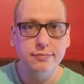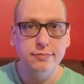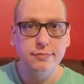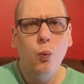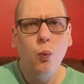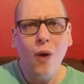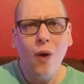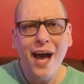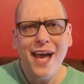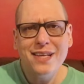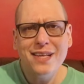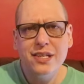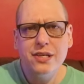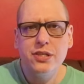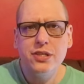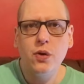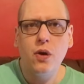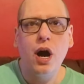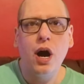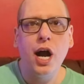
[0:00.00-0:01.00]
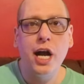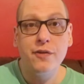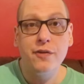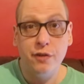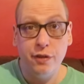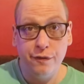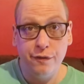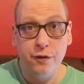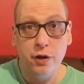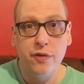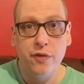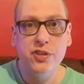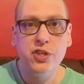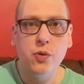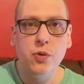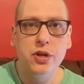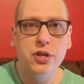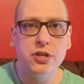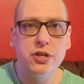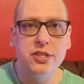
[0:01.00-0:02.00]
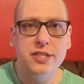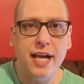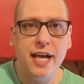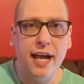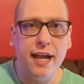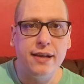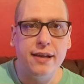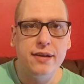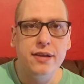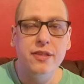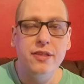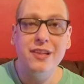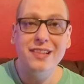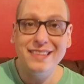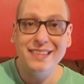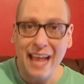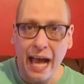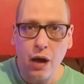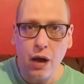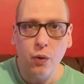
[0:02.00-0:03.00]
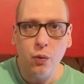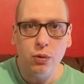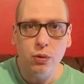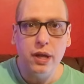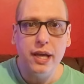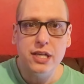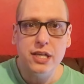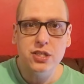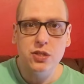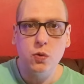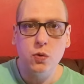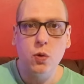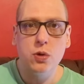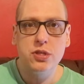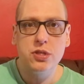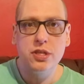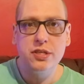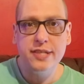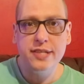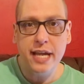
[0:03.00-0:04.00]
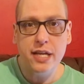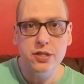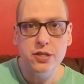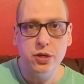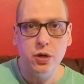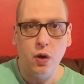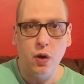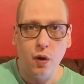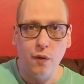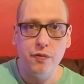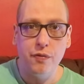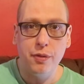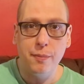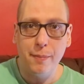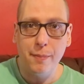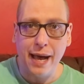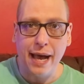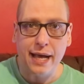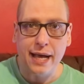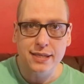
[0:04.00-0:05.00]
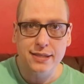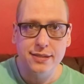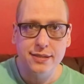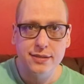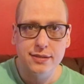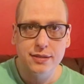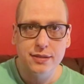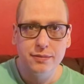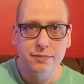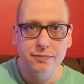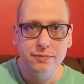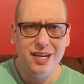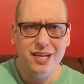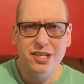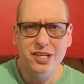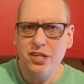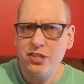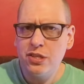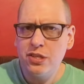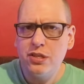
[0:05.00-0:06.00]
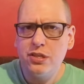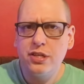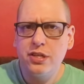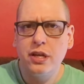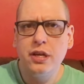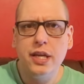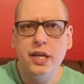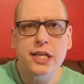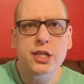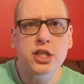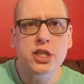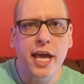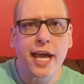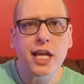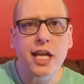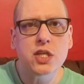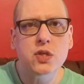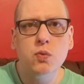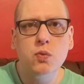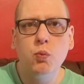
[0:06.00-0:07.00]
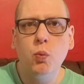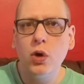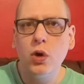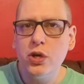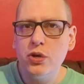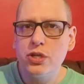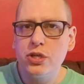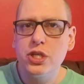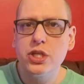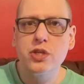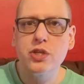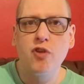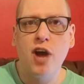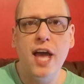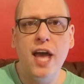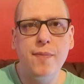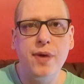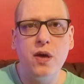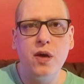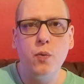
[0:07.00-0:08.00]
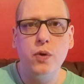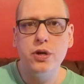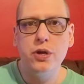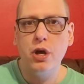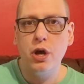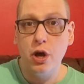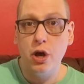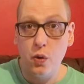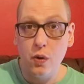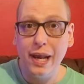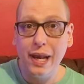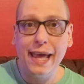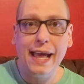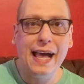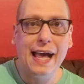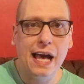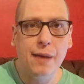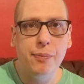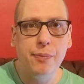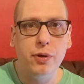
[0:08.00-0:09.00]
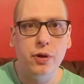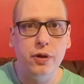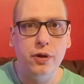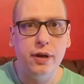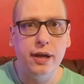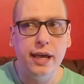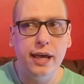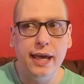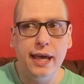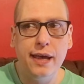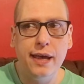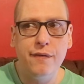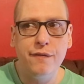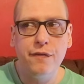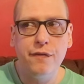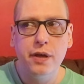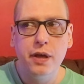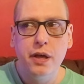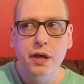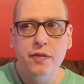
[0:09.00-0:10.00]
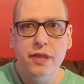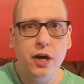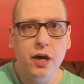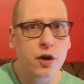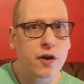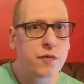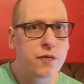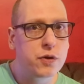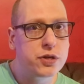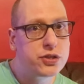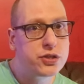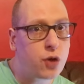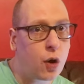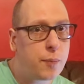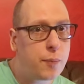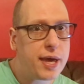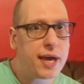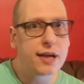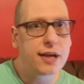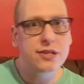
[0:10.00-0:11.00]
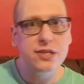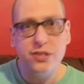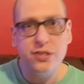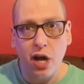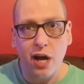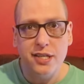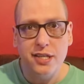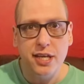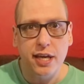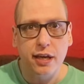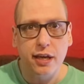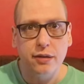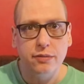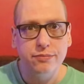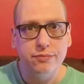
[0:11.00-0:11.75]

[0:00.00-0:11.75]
Why is it so hard for the Flerfs to understand that down is towards the center of the mass? It doesn't suddenly change. What you're describing would only happen if the Earth was stopping and starting.